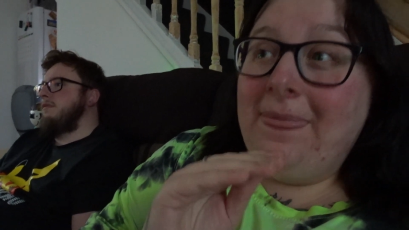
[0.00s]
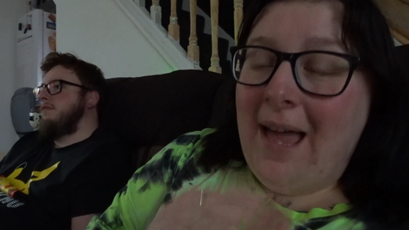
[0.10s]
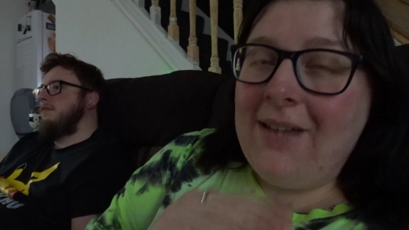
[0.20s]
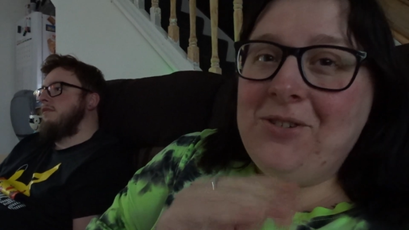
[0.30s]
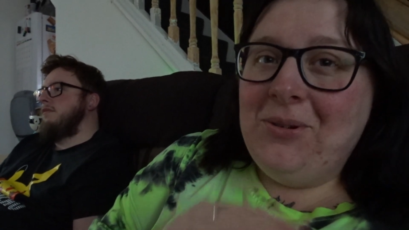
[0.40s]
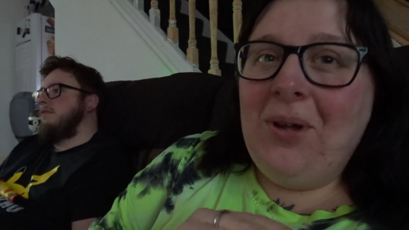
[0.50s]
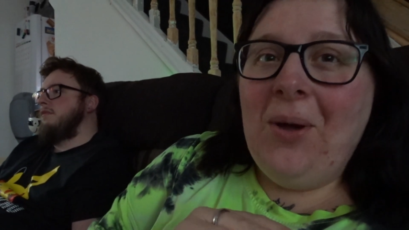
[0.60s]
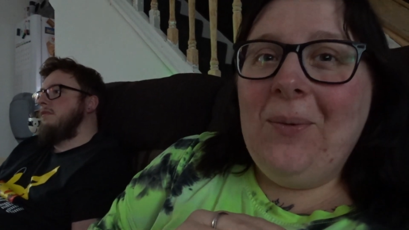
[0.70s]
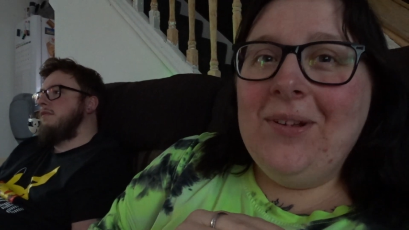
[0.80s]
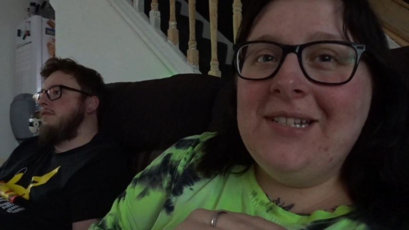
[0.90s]
Speaker 1: That's all
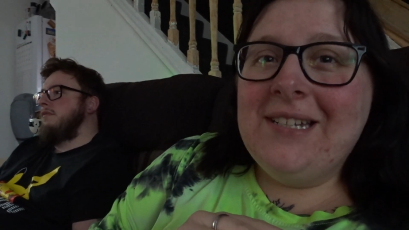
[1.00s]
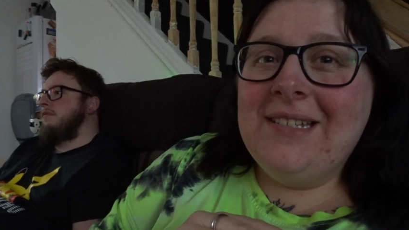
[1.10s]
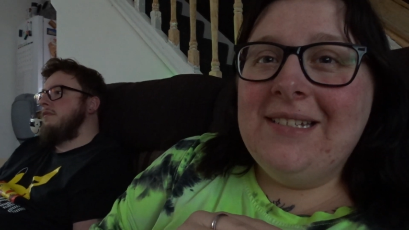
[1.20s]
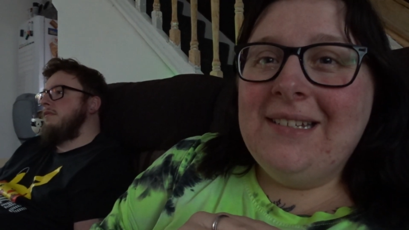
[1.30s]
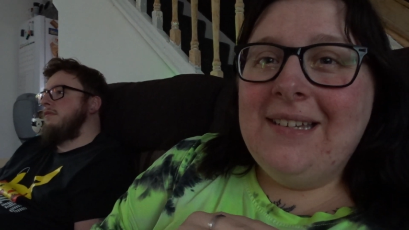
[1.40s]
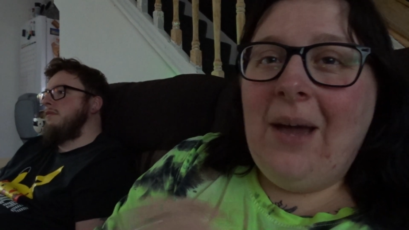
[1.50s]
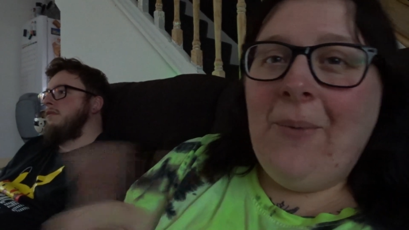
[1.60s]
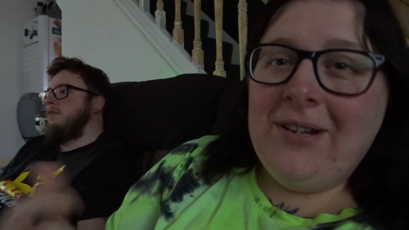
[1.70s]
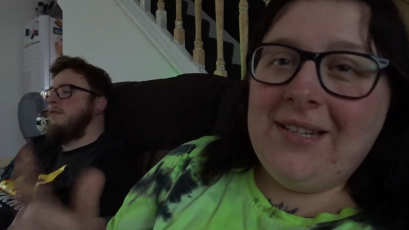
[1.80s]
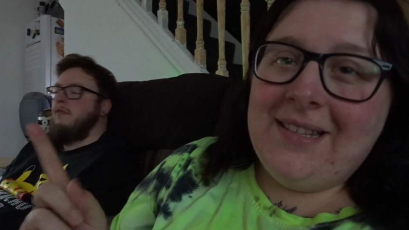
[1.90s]
I wanted. And
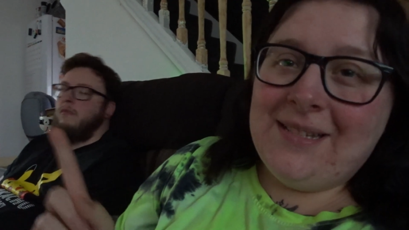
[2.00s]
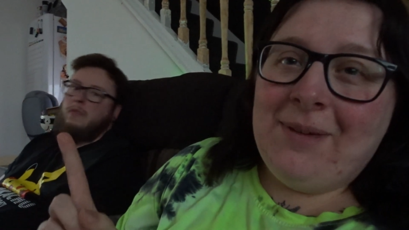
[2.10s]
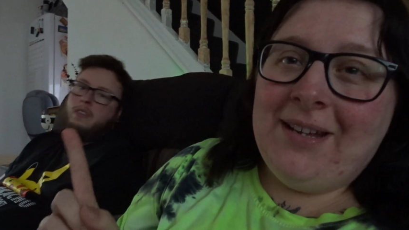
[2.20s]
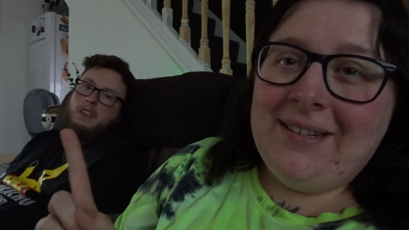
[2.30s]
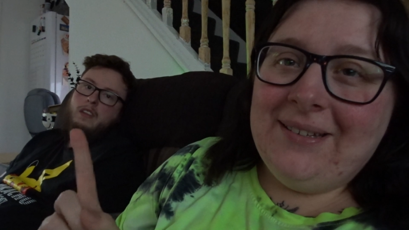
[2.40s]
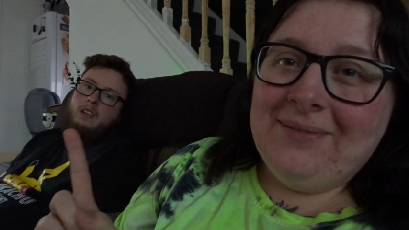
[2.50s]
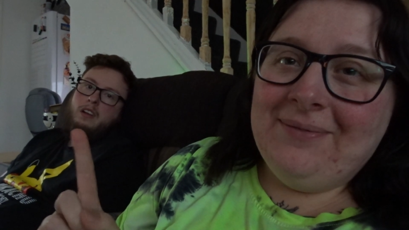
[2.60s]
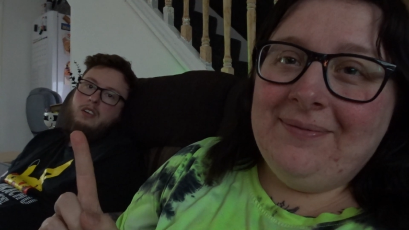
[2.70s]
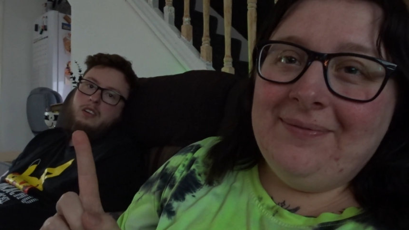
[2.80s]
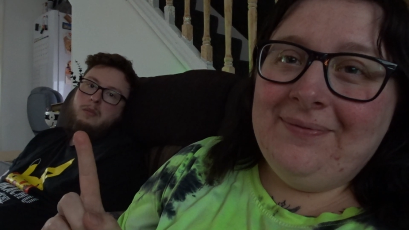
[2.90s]
what did this man do?
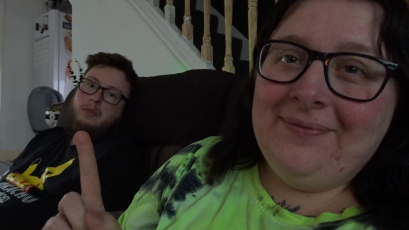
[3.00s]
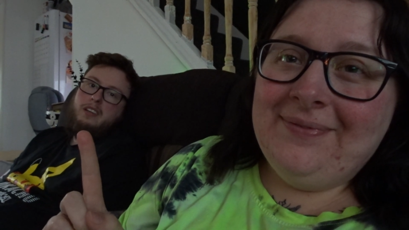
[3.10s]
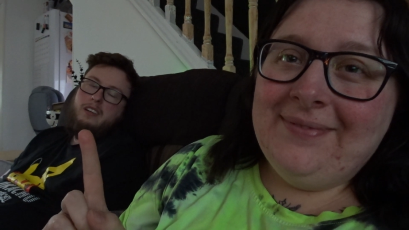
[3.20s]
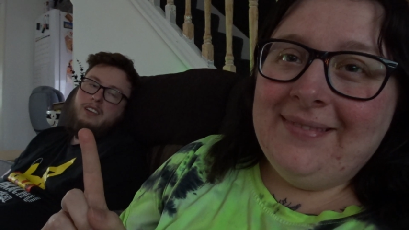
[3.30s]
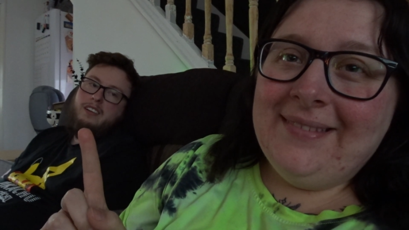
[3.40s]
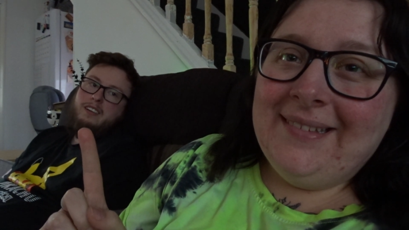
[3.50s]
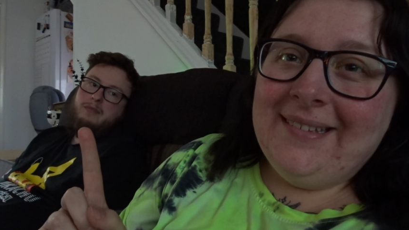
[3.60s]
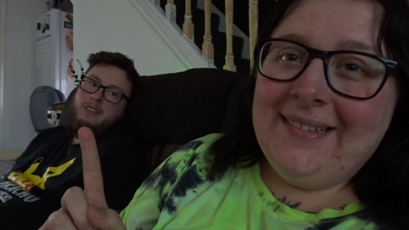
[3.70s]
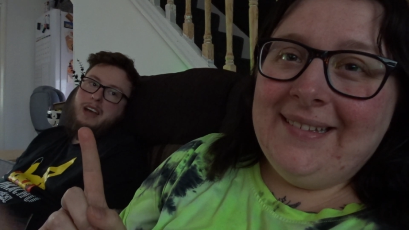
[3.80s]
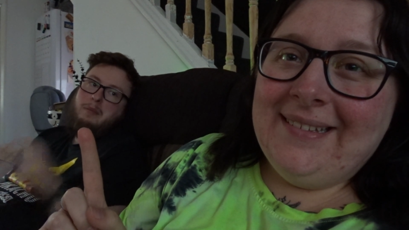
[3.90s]
Speaker 2: I got them in a
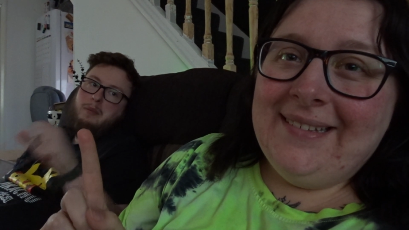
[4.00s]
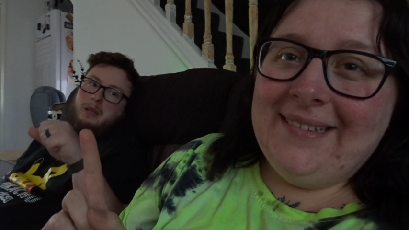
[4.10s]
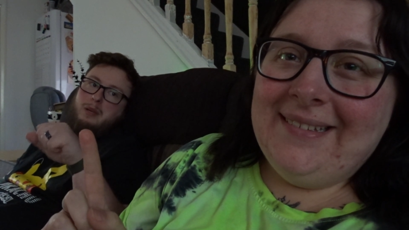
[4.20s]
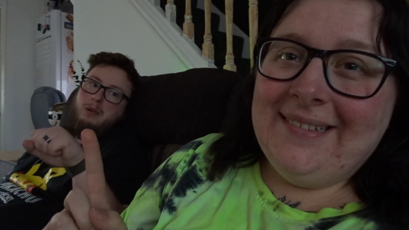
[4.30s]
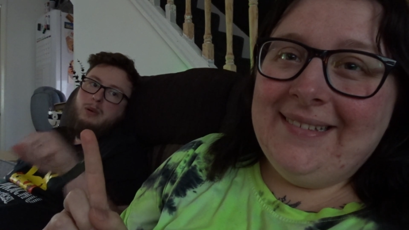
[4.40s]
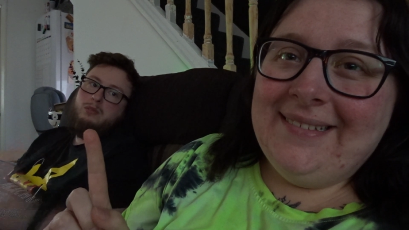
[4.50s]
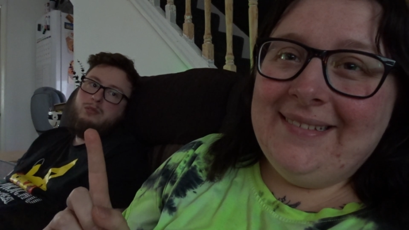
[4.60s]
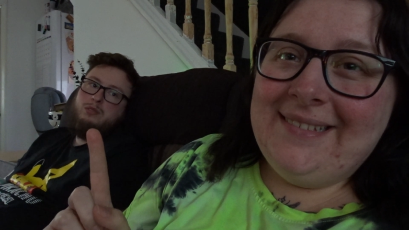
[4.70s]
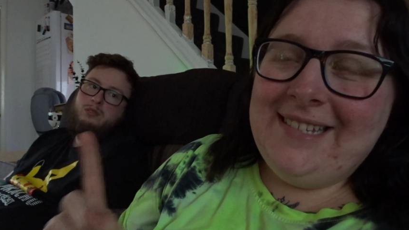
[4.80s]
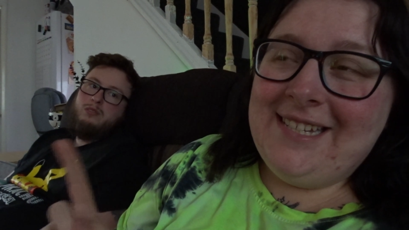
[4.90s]
Speaker 1: Happy Meal
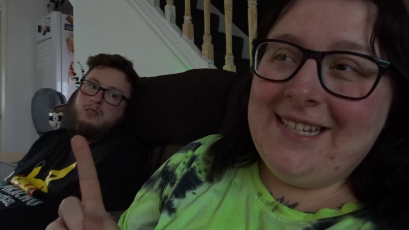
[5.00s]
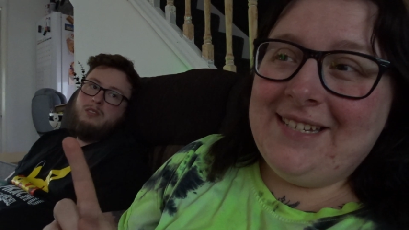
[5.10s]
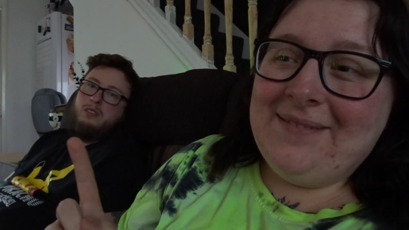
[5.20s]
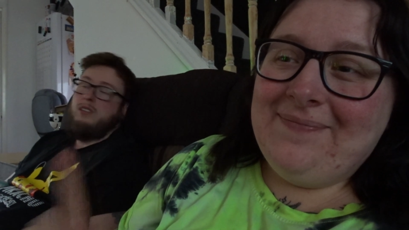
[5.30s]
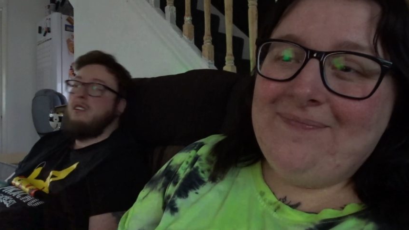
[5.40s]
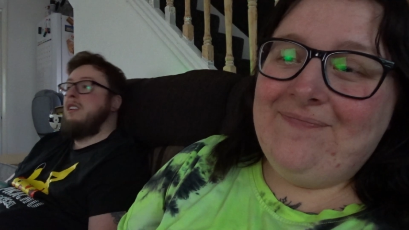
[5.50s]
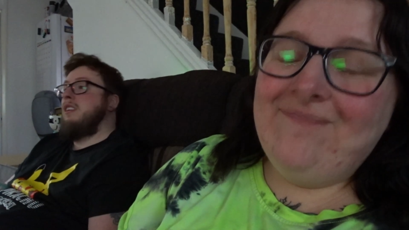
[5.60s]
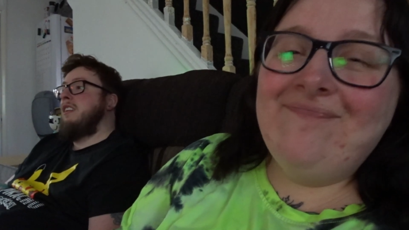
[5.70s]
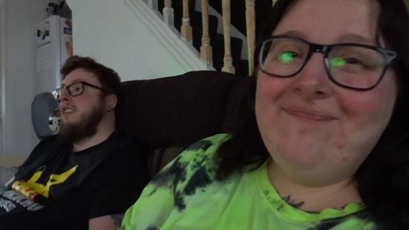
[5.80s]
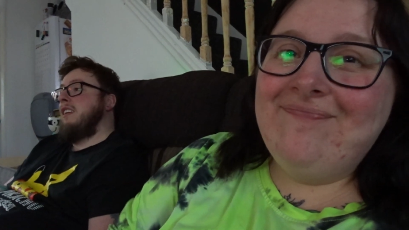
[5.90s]
box. You did.
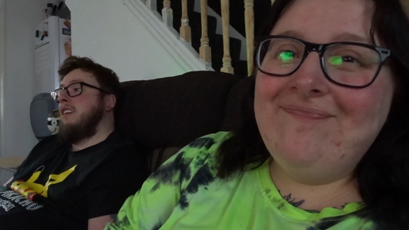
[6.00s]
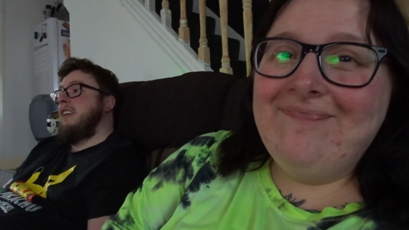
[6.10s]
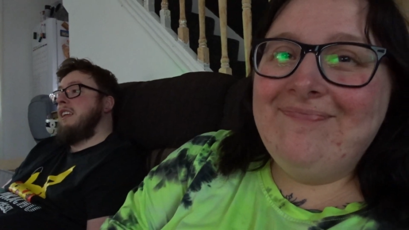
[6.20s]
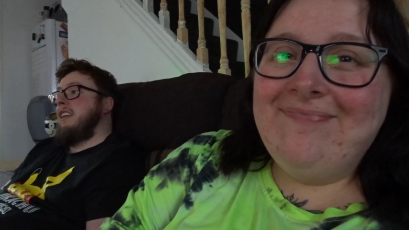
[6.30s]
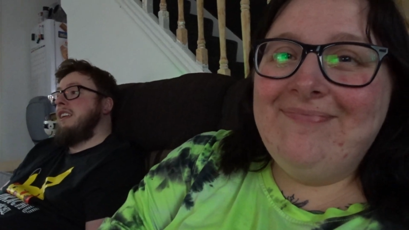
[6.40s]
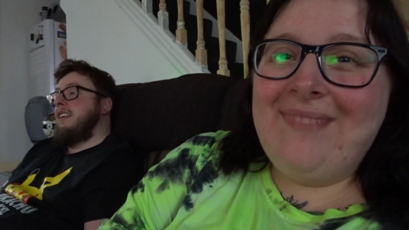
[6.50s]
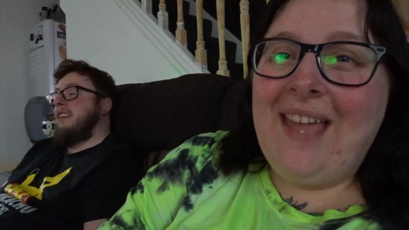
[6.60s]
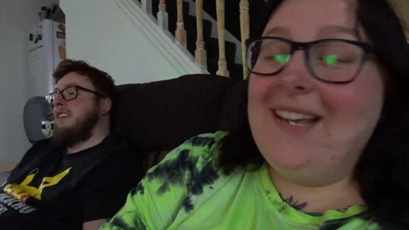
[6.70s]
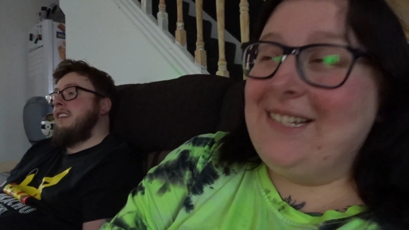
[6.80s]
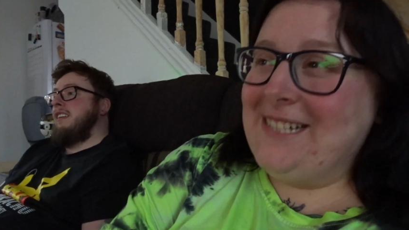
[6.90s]

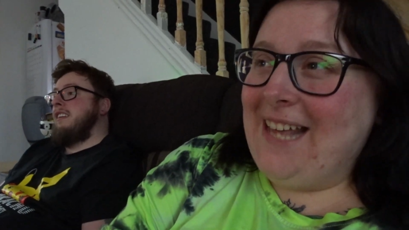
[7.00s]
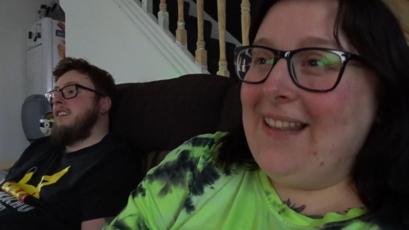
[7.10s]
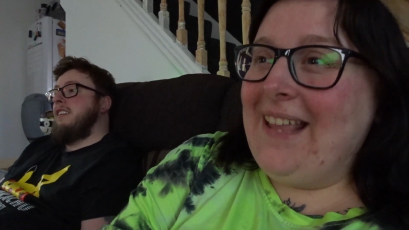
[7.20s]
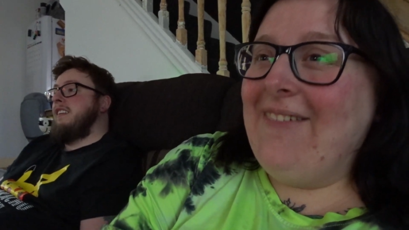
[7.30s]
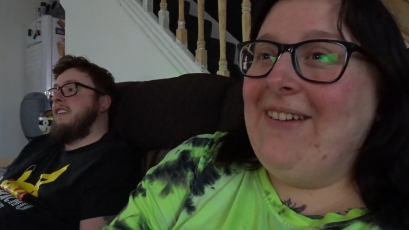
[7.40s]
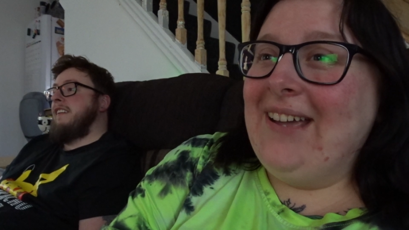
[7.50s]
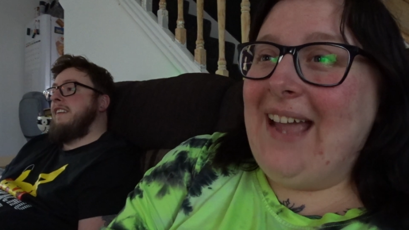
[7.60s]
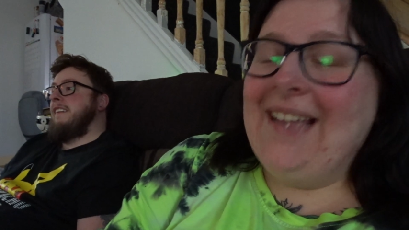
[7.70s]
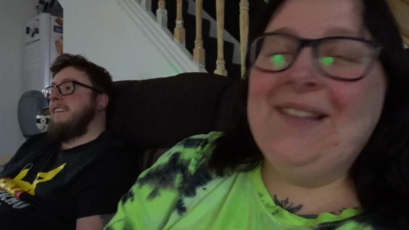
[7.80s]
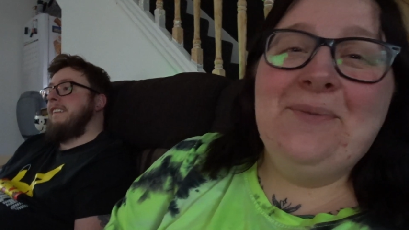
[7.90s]
And I sat there and
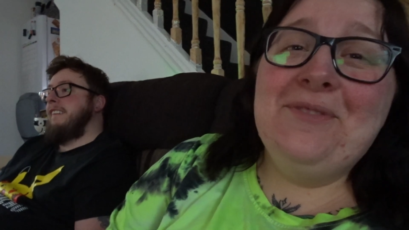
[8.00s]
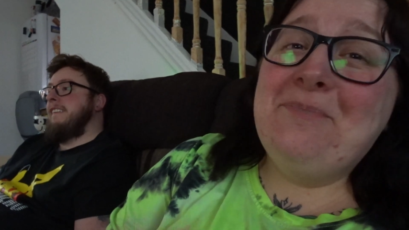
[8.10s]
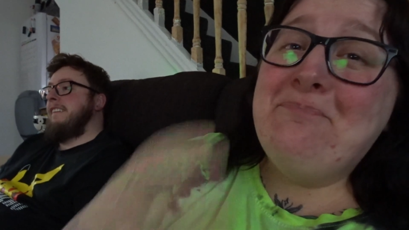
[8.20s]
I ate them with the